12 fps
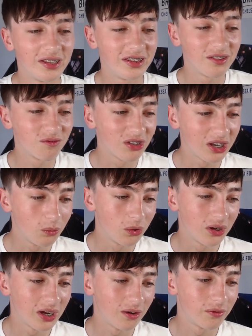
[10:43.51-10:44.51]
Didn't really
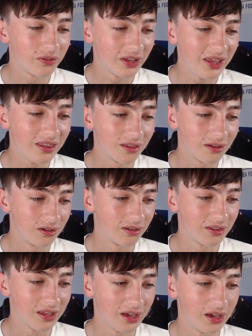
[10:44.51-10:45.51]
work out for either
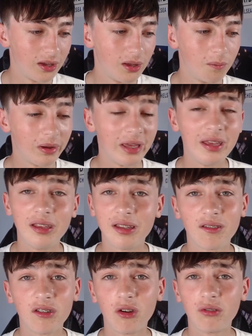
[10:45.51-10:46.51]
there. But
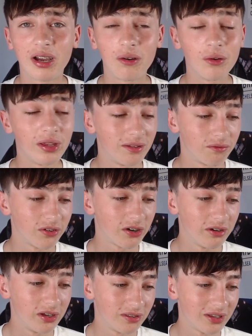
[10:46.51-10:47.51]
there's no doubt he's a
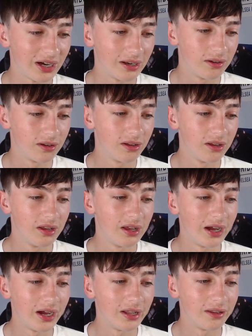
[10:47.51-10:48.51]
very good talent.
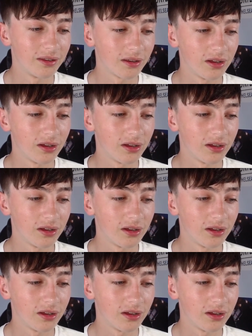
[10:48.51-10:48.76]
And